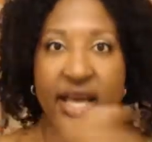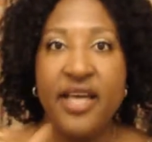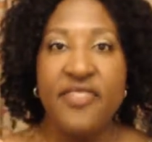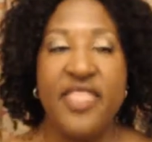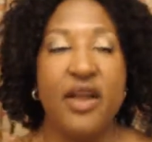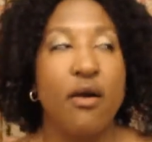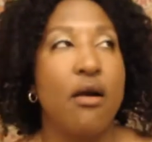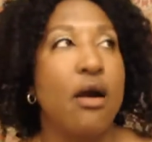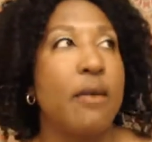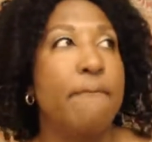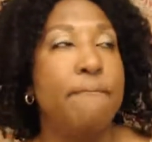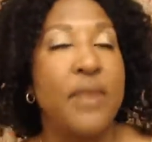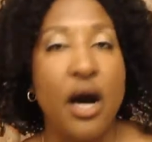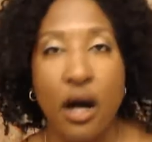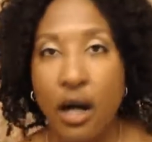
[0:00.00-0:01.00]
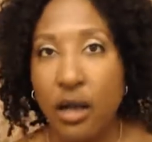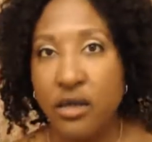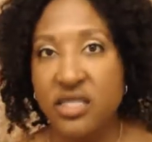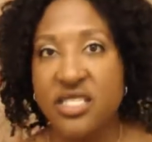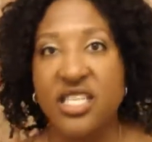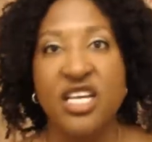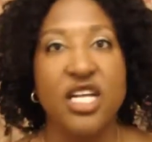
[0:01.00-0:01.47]
There are
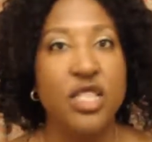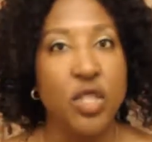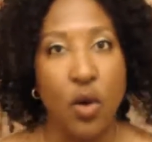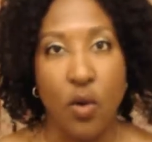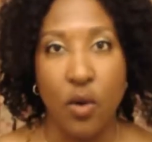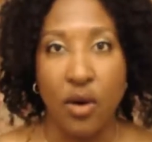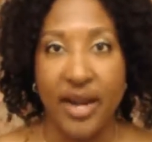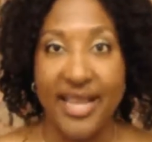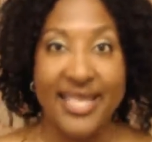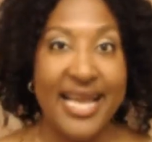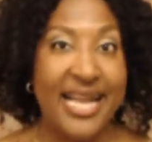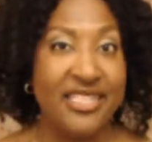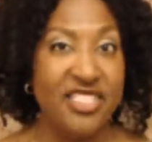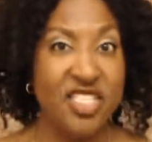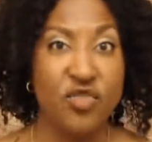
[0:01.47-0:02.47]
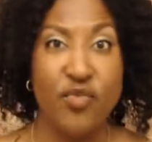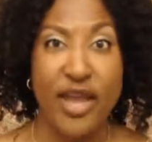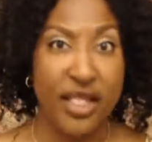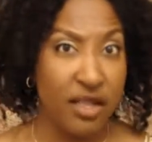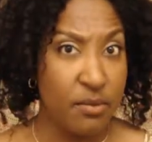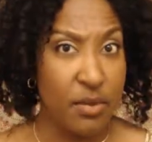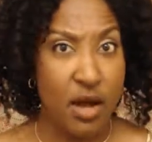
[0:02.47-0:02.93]
malls galore, and not just
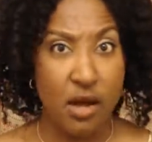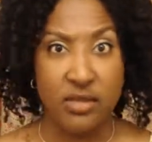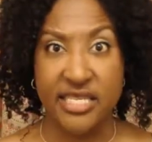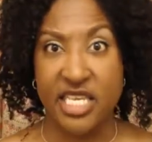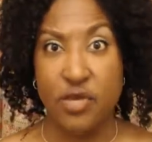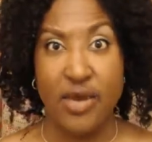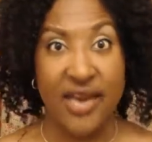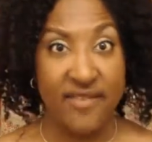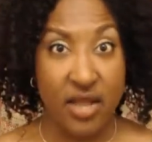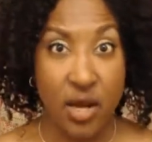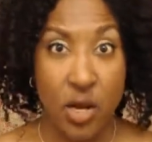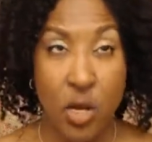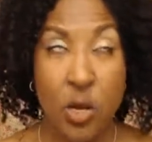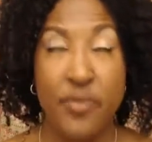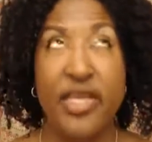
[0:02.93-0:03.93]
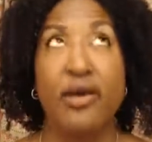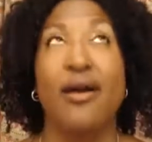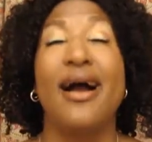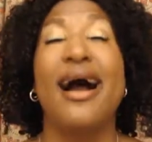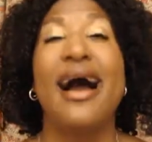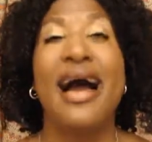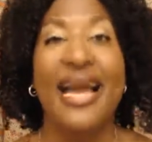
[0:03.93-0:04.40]
regular malls like you have at home. There are
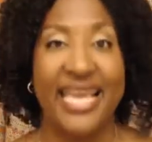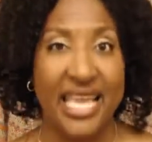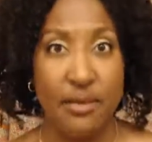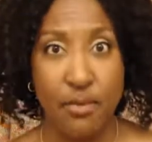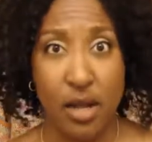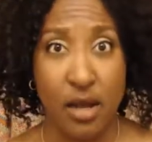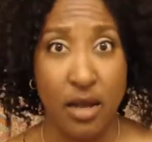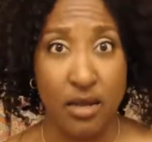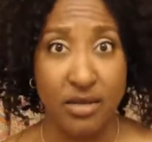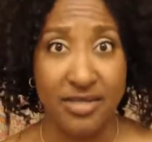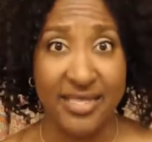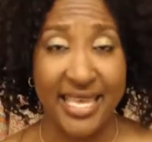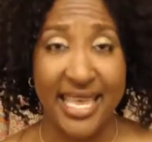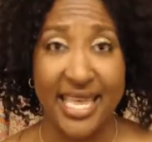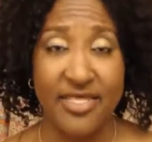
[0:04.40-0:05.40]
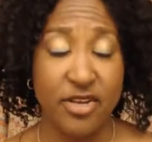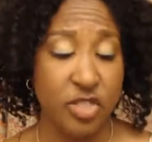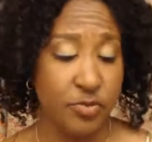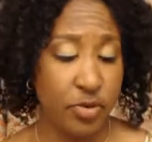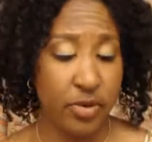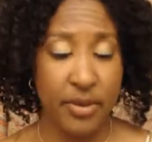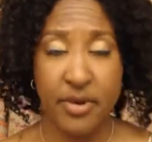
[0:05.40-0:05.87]
high-end malls, and there's
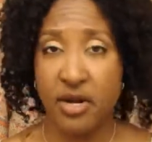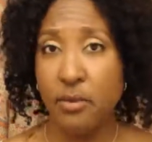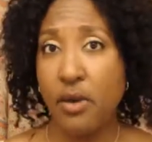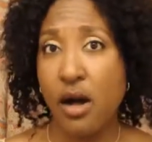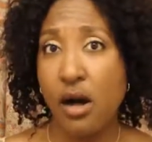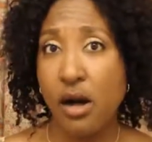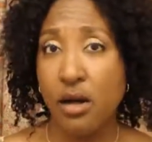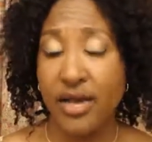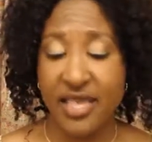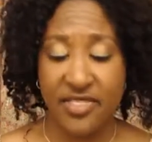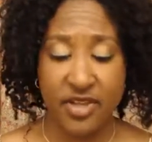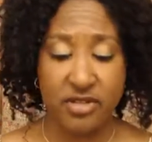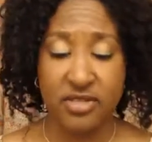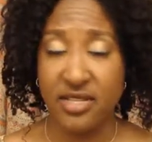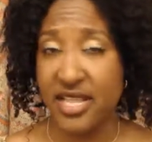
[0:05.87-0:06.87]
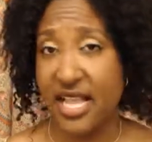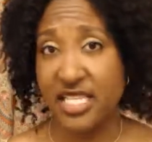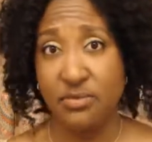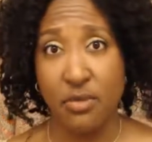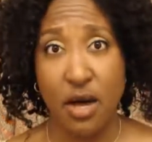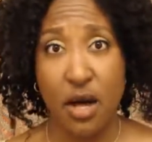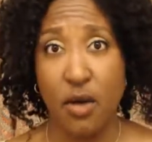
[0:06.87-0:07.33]
Perimeter Mall, and there's
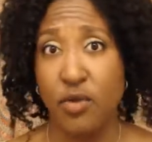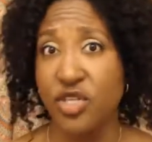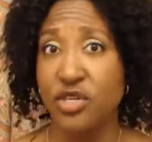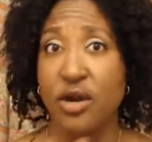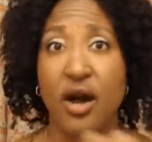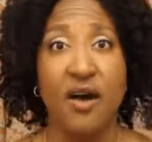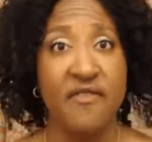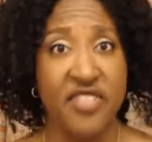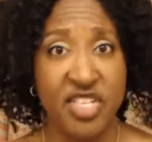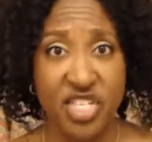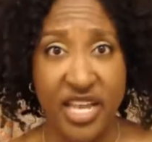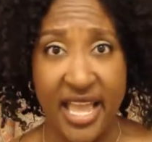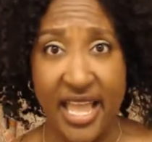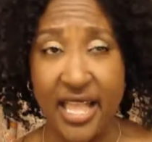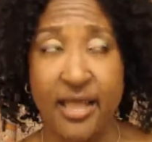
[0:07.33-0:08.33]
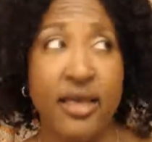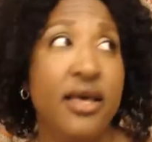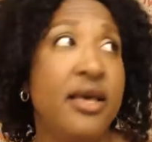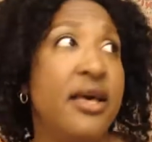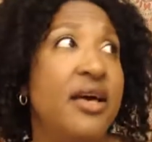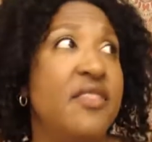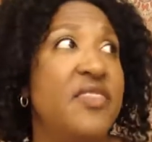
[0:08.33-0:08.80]
Lenox Mall, which are off the chain.
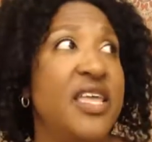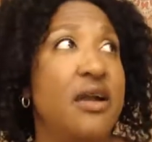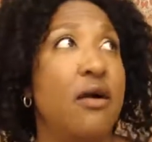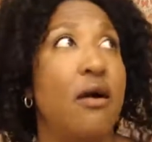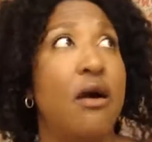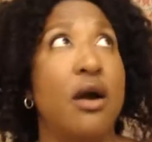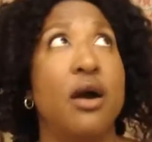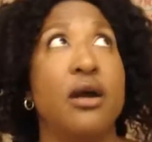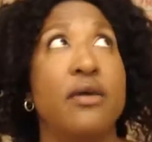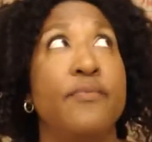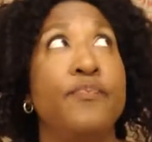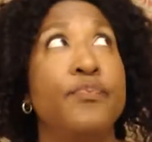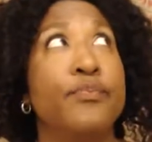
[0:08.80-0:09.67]
There are,